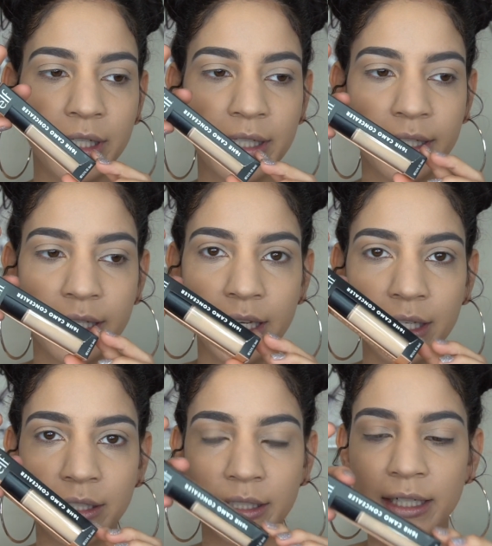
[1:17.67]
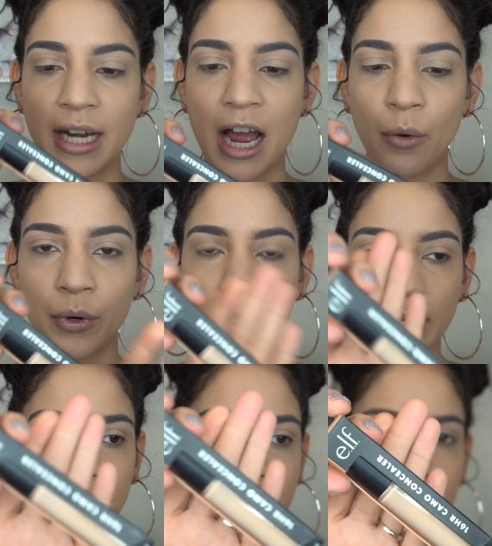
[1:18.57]
This is the 16-hour
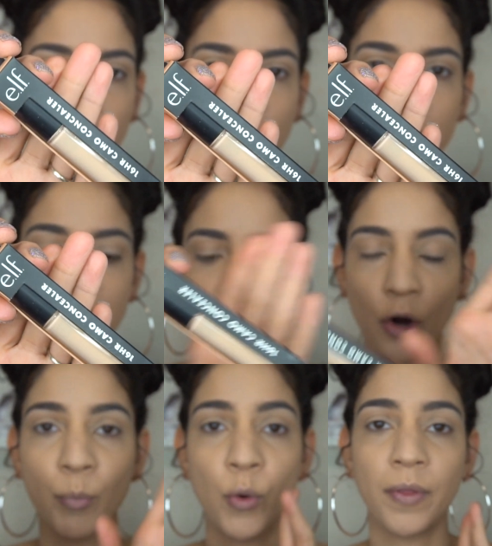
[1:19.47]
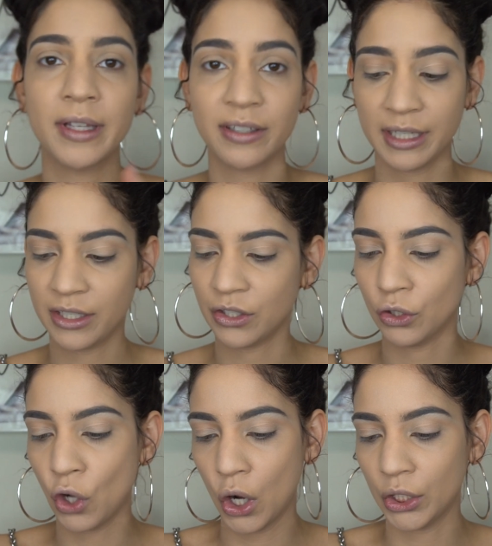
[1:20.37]
concealer, and they are both
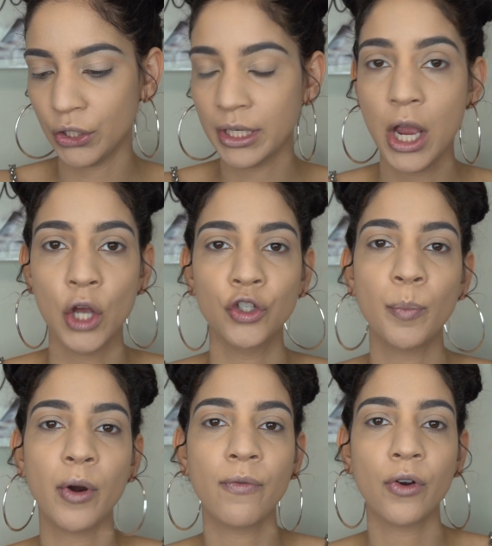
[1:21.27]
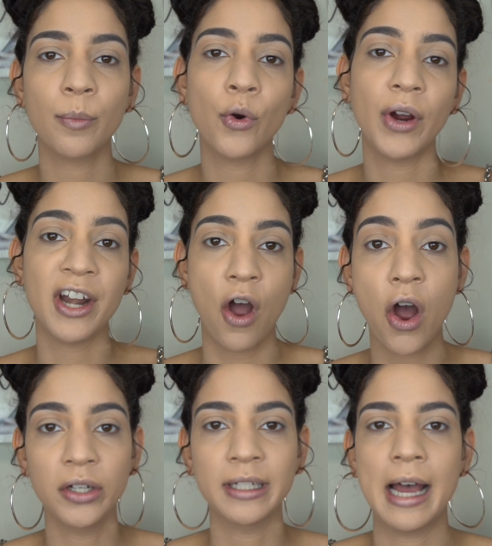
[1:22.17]
$6. Super affordable, and
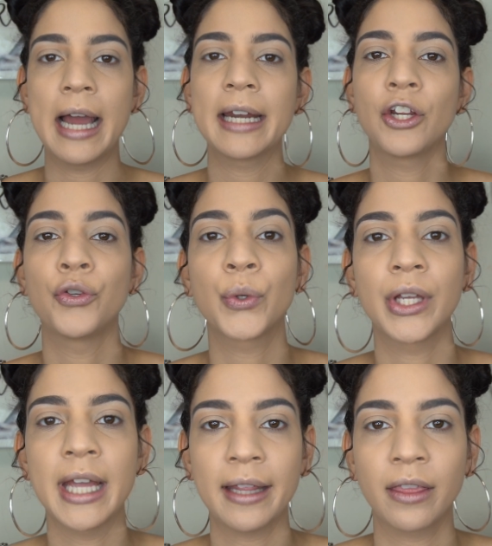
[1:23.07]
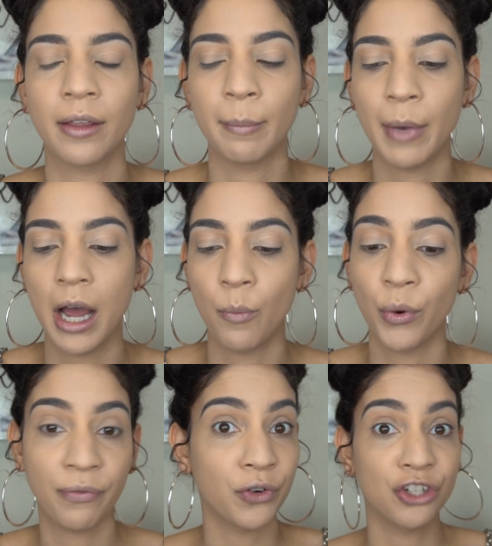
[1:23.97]
online you could get them
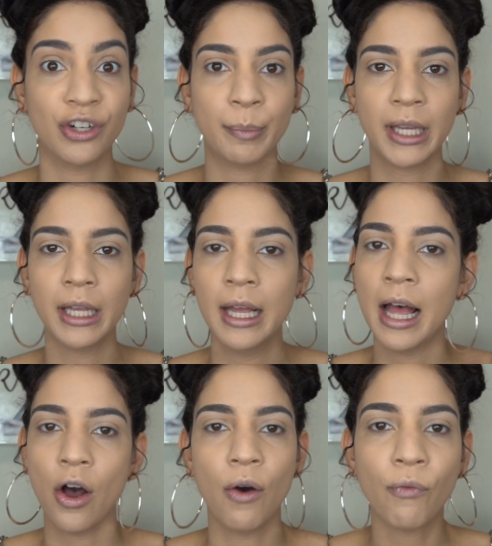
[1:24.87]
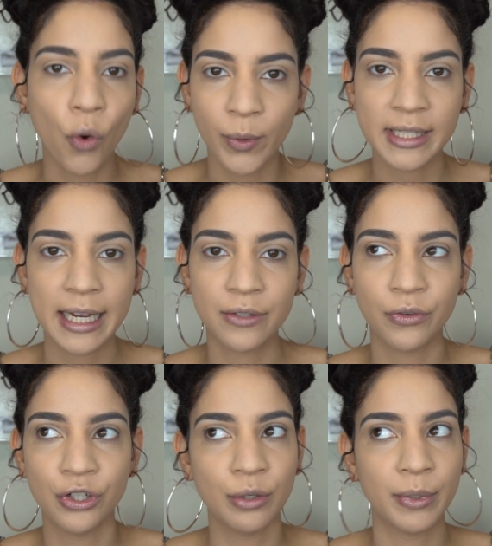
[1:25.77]
with free shipping. e.l.f. always has
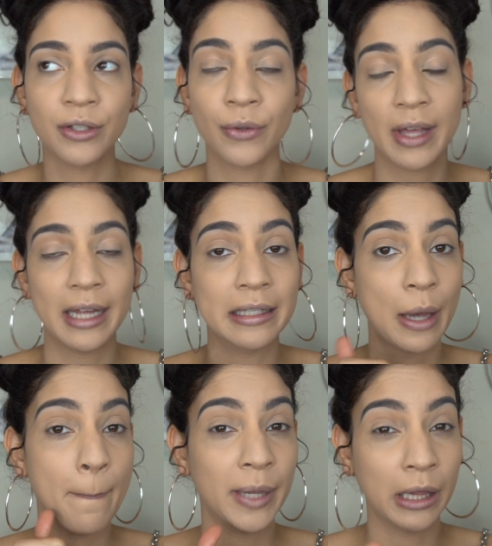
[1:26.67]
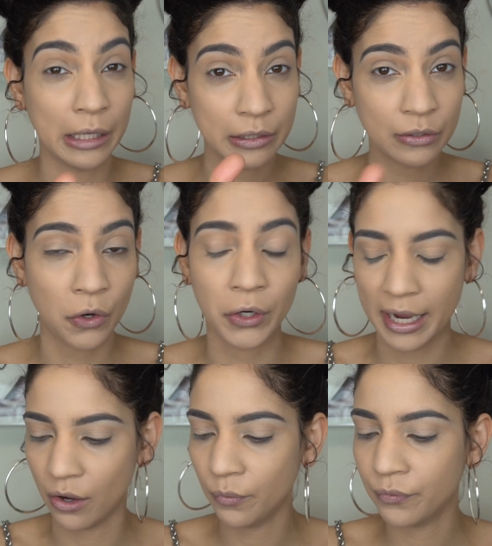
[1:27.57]
free shipping, so that is a plus on
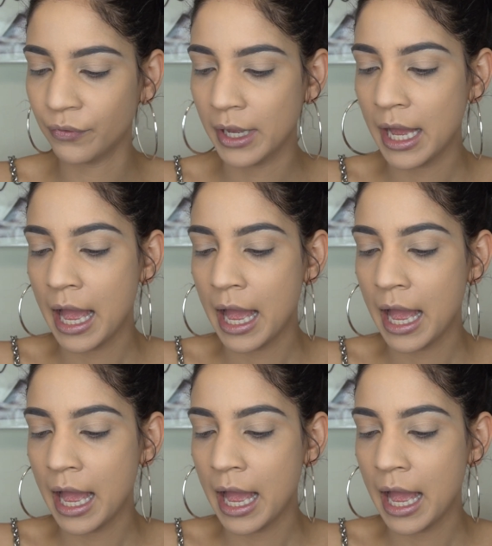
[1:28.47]
e.l.f.